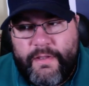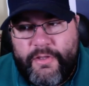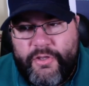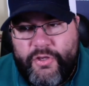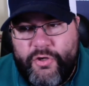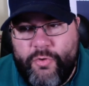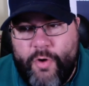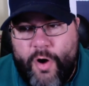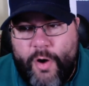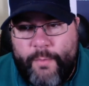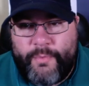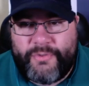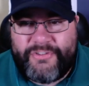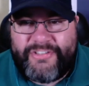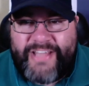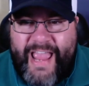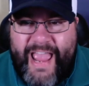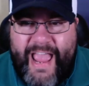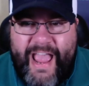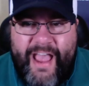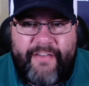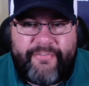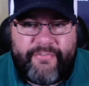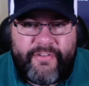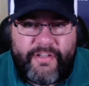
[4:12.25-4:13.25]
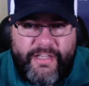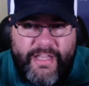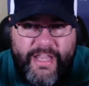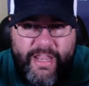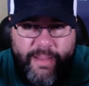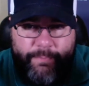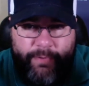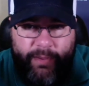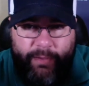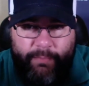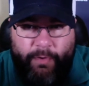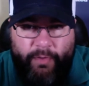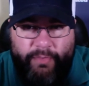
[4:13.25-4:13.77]
You almost have to
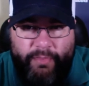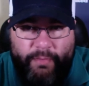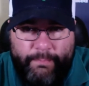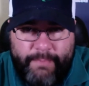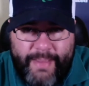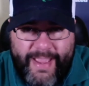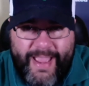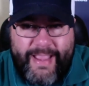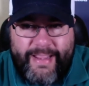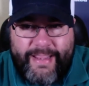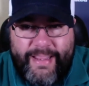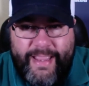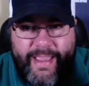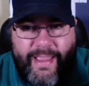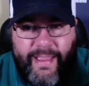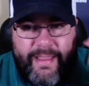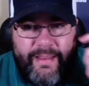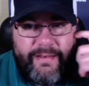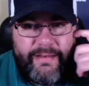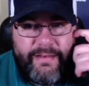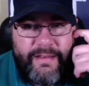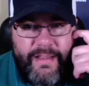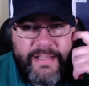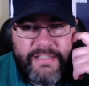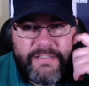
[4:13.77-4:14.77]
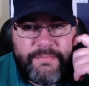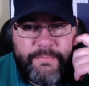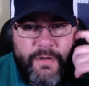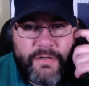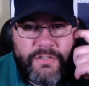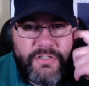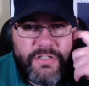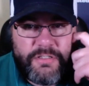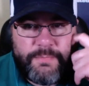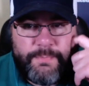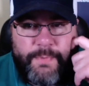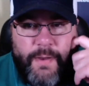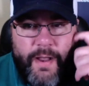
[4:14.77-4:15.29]
keep him on the back end as
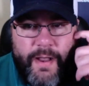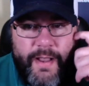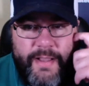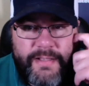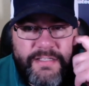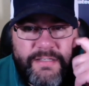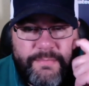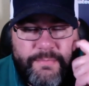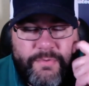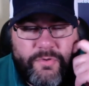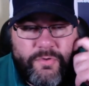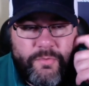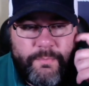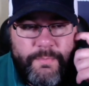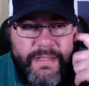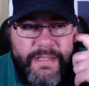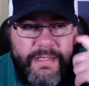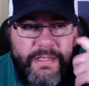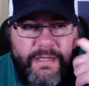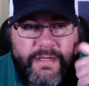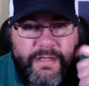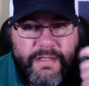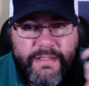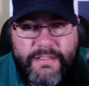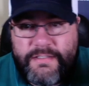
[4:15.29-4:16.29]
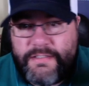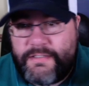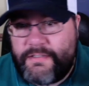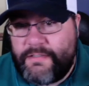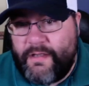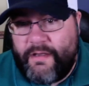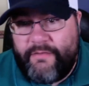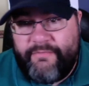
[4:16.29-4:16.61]
much as possible because